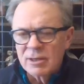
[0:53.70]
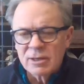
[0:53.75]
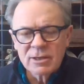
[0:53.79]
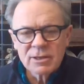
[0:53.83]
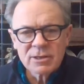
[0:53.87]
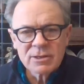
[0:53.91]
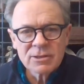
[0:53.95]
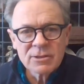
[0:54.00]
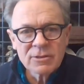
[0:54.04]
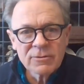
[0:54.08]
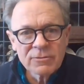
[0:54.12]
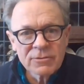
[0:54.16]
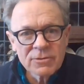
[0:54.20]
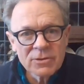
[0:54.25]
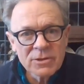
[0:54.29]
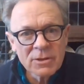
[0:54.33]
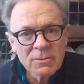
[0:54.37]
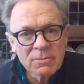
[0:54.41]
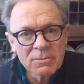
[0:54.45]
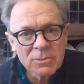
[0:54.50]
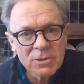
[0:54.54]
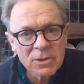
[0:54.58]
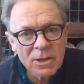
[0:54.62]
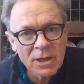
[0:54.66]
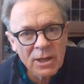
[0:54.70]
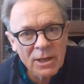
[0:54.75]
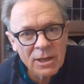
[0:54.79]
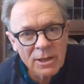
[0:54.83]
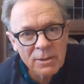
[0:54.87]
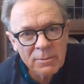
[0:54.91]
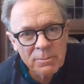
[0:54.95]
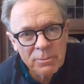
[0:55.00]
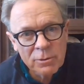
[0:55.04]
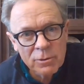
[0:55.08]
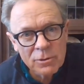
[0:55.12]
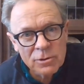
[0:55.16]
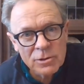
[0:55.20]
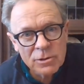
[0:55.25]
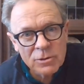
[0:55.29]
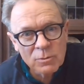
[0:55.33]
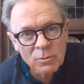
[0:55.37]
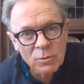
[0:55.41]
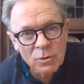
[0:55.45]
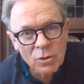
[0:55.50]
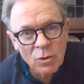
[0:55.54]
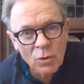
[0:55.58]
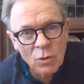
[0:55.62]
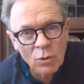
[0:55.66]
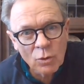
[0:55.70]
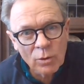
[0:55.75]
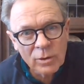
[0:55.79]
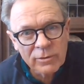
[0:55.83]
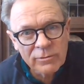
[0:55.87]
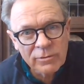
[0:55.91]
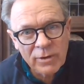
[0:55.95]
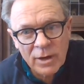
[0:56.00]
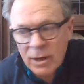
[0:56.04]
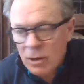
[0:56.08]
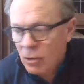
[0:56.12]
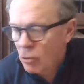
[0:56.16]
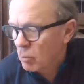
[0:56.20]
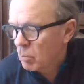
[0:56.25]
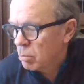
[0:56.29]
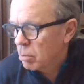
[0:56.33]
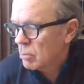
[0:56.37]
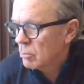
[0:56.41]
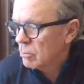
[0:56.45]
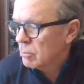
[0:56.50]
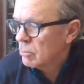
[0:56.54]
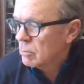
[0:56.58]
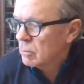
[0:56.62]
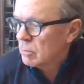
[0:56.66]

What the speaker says: as if some tiny person were calling for help.